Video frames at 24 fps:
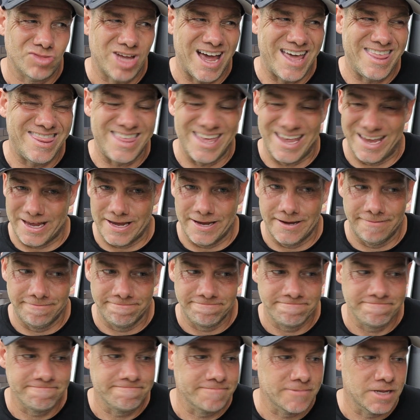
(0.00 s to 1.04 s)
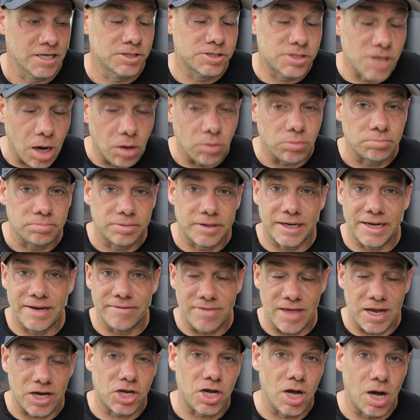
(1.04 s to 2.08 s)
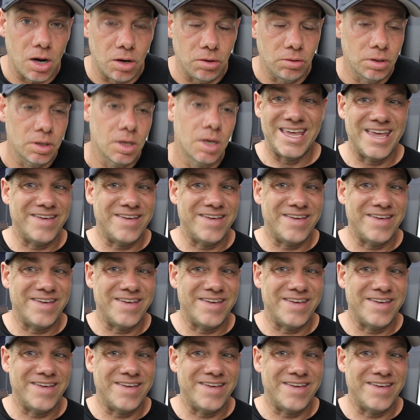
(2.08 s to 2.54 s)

I think. So I'm gonna give that a go.